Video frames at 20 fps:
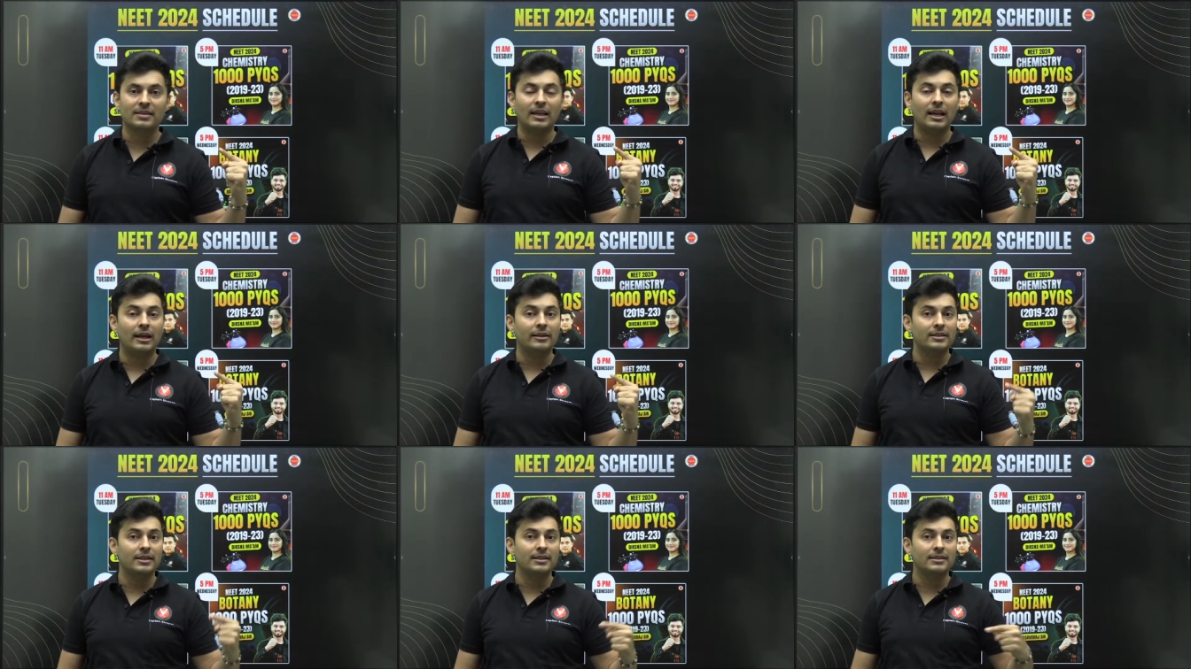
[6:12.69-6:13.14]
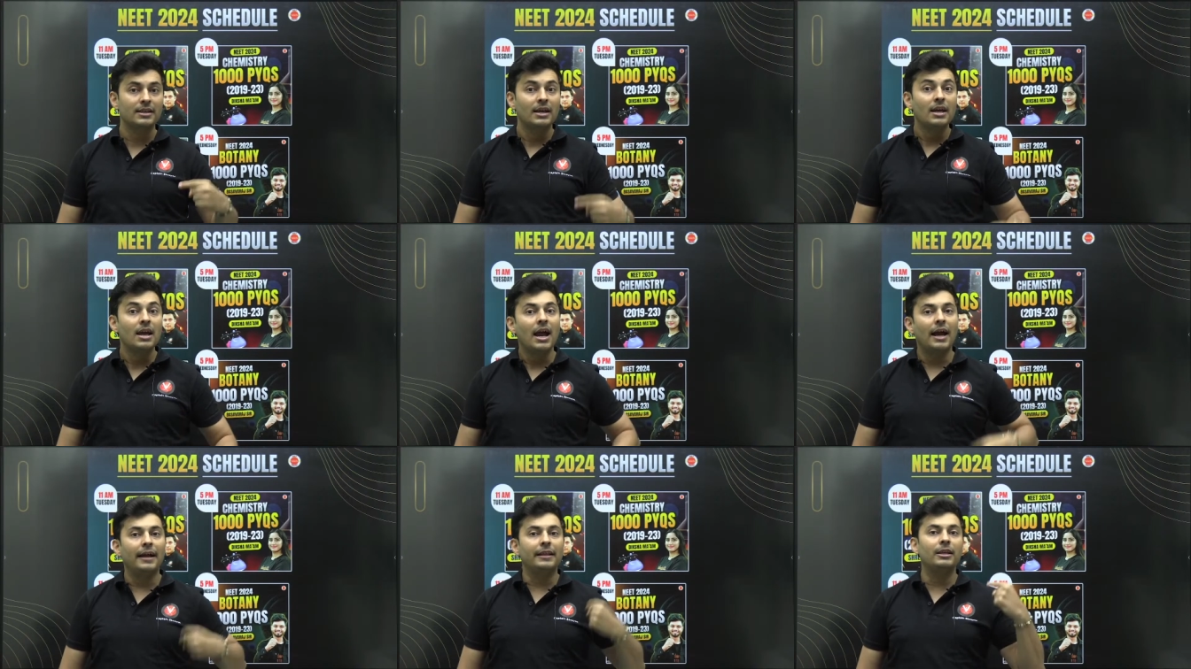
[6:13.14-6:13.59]
classes
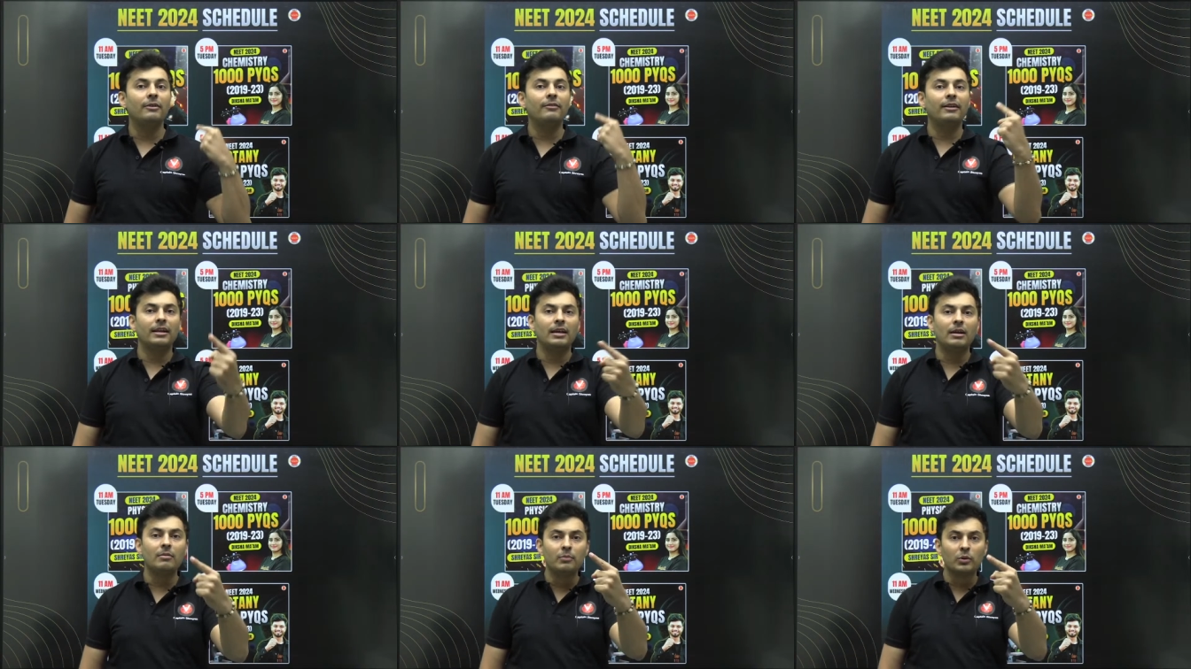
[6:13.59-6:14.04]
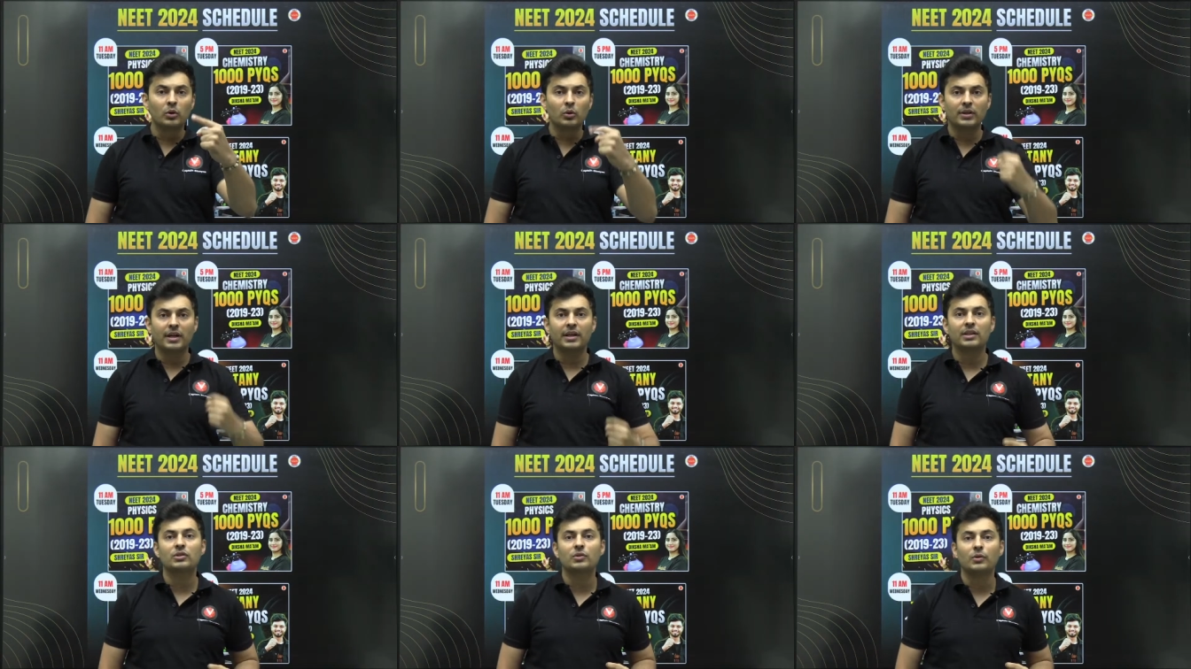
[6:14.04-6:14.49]
and they will improve
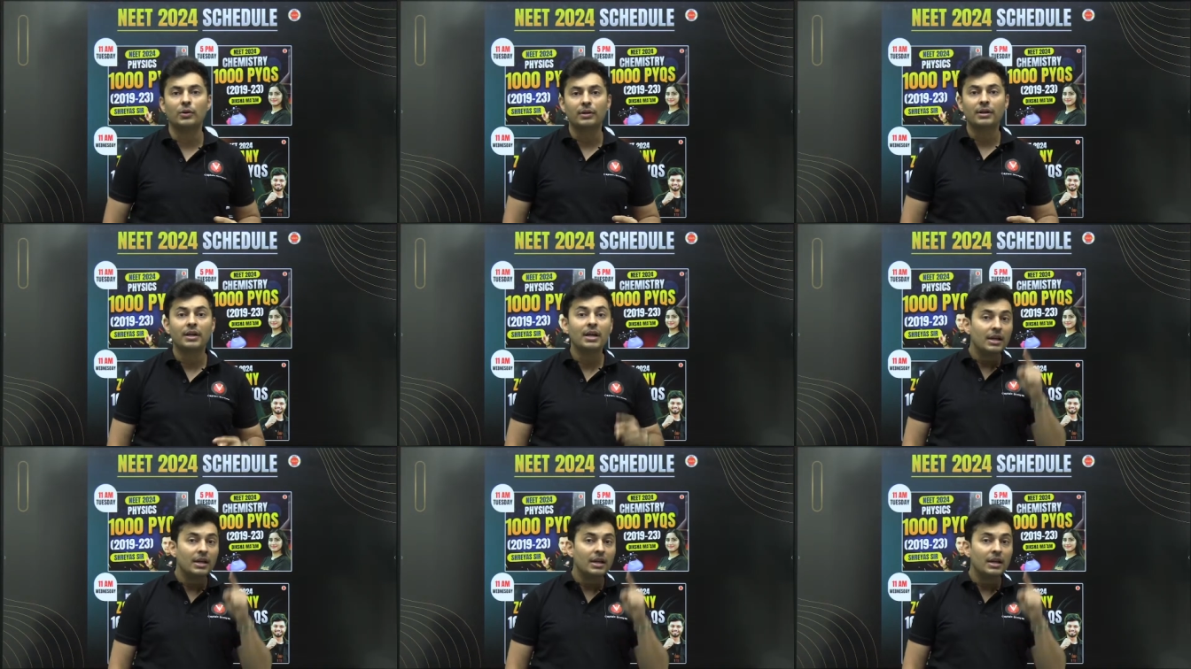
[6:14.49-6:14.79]
their score